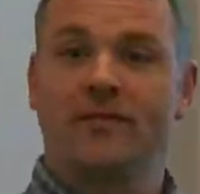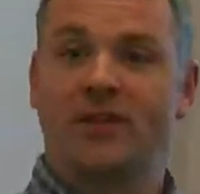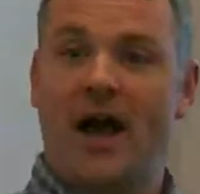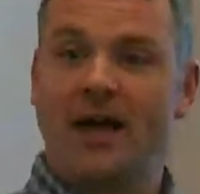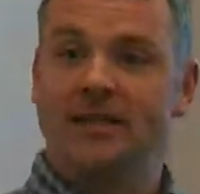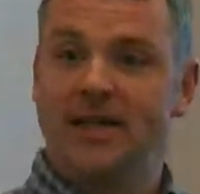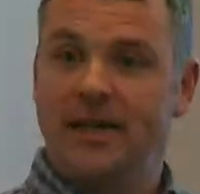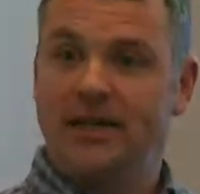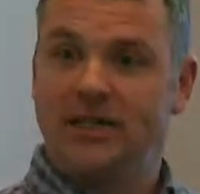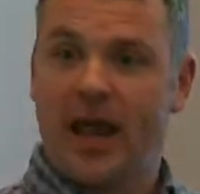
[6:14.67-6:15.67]
flies
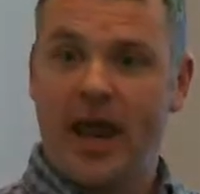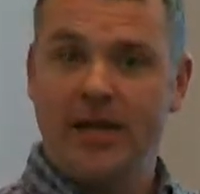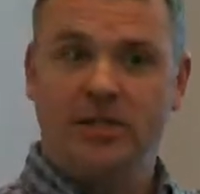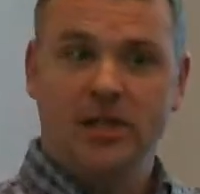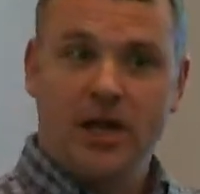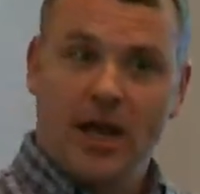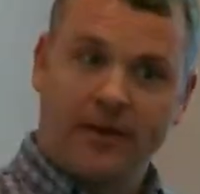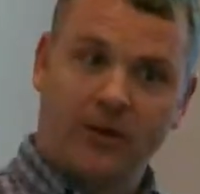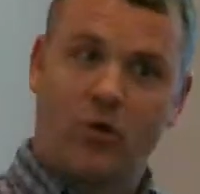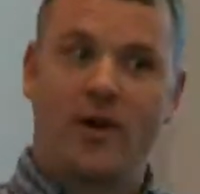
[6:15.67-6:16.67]
in each cage, and
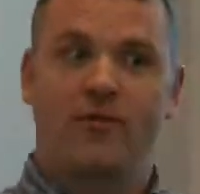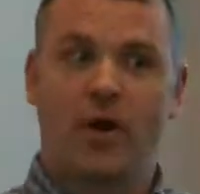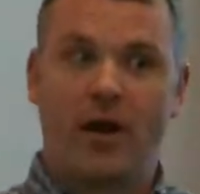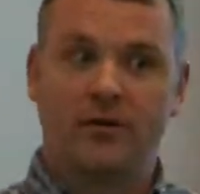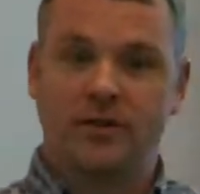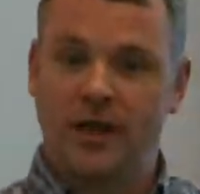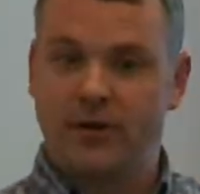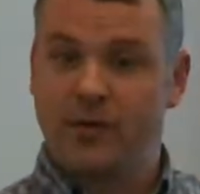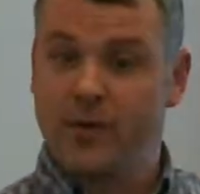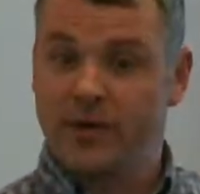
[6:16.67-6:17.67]
then 24 hours
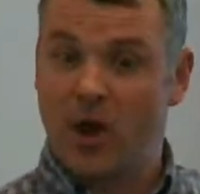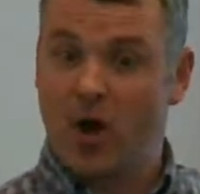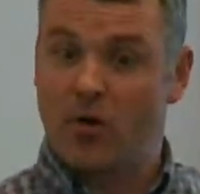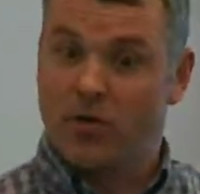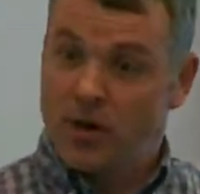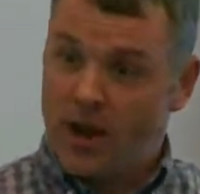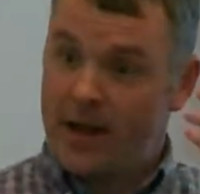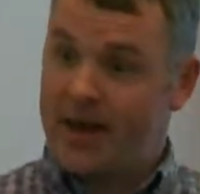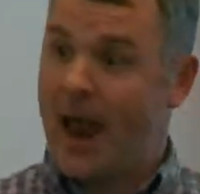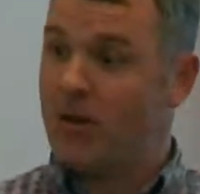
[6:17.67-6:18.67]
later we would go
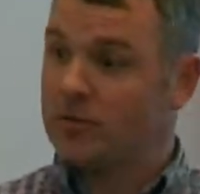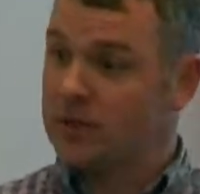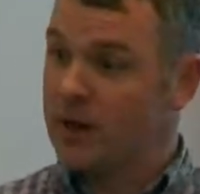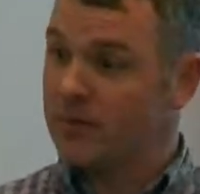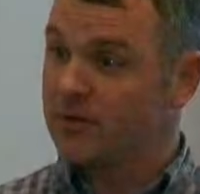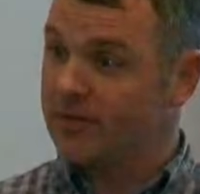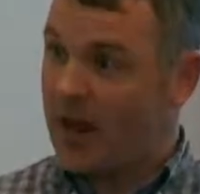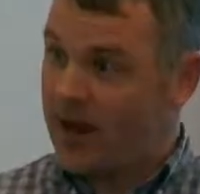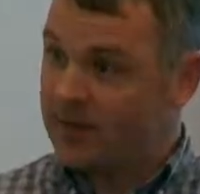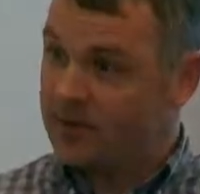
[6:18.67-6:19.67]
and count the number of
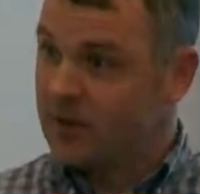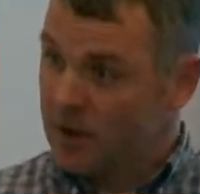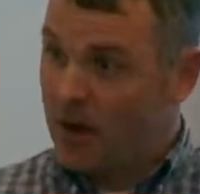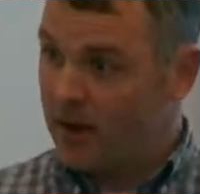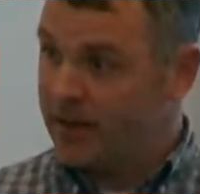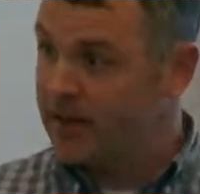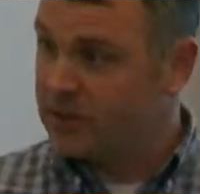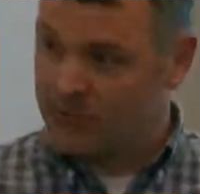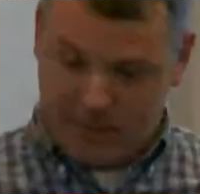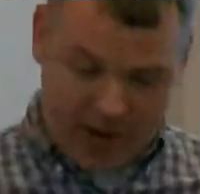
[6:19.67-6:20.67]
flies on each of the